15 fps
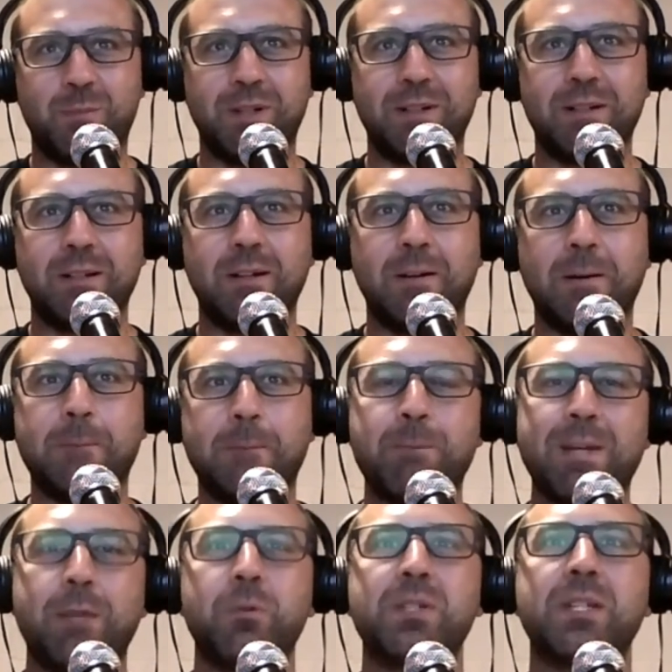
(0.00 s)
But
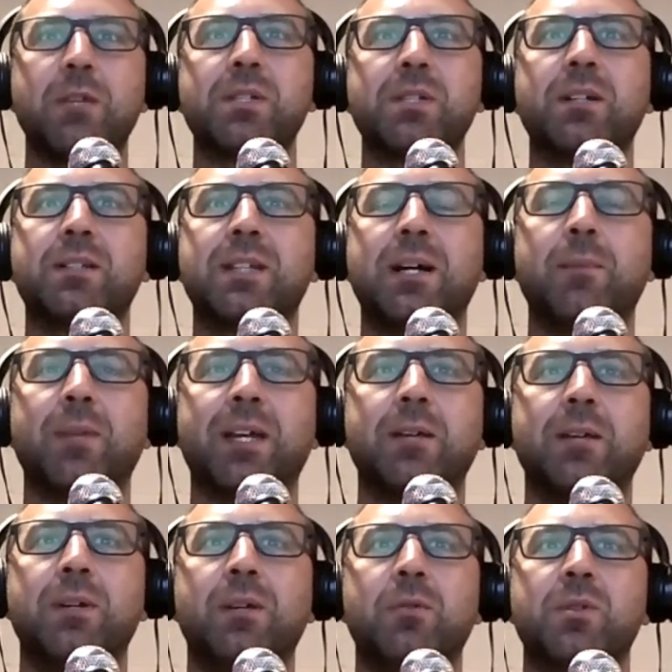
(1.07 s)
it was a good time. Like
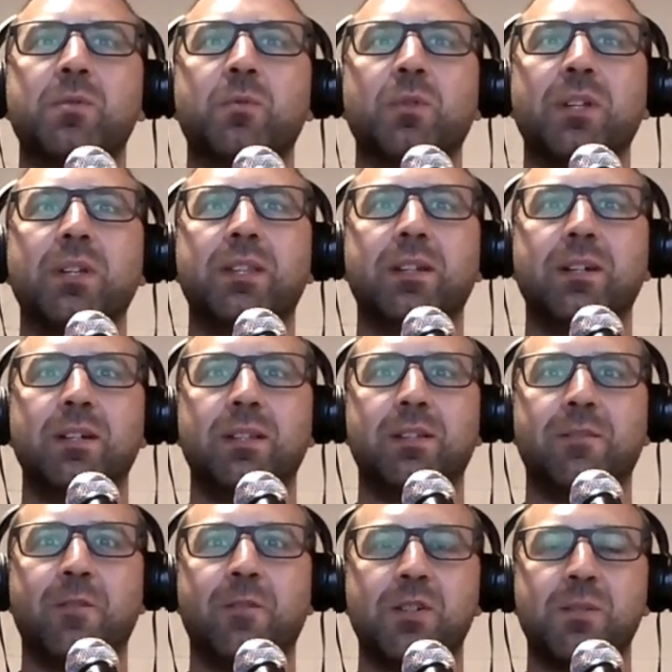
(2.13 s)
it was really
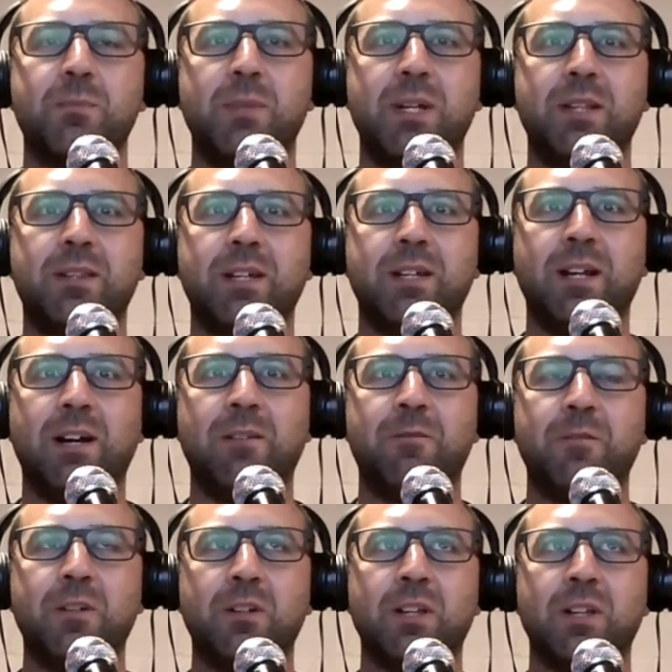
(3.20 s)
the first meet that I
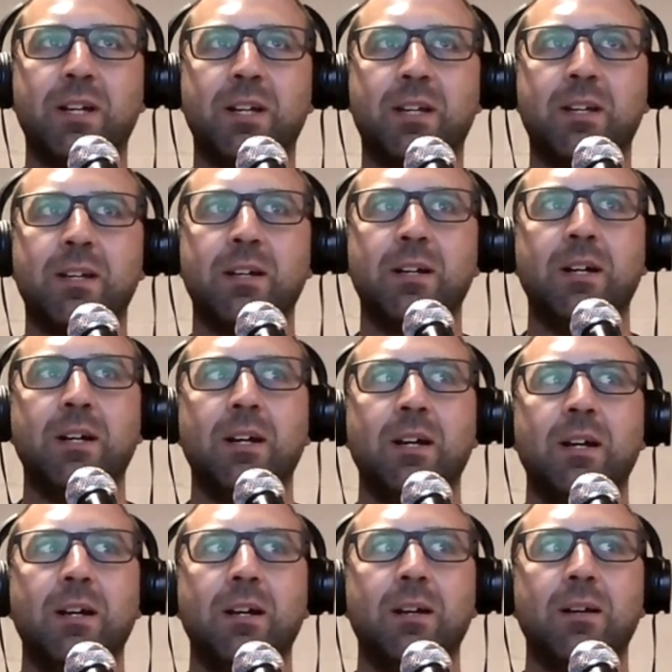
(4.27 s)
feel like
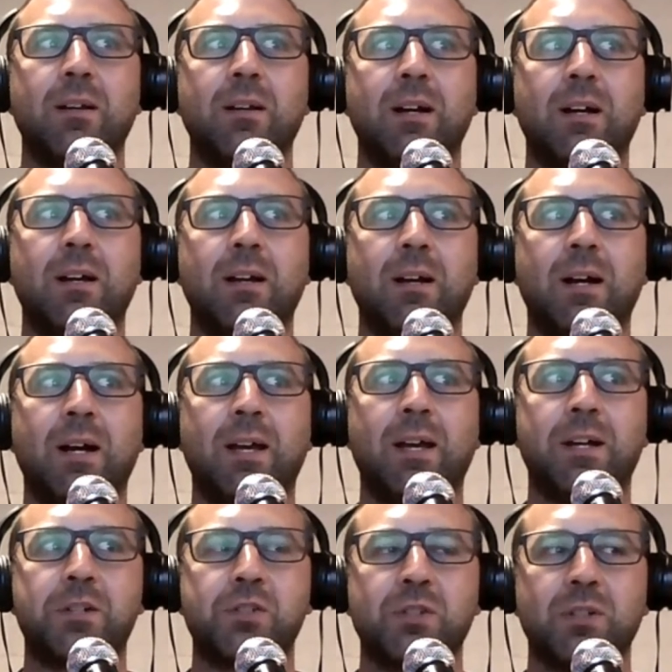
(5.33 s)
I
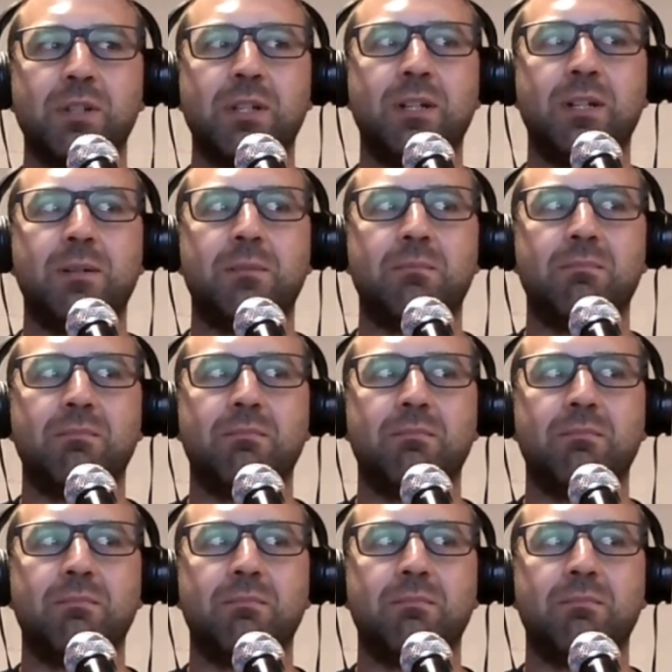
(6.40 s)
actually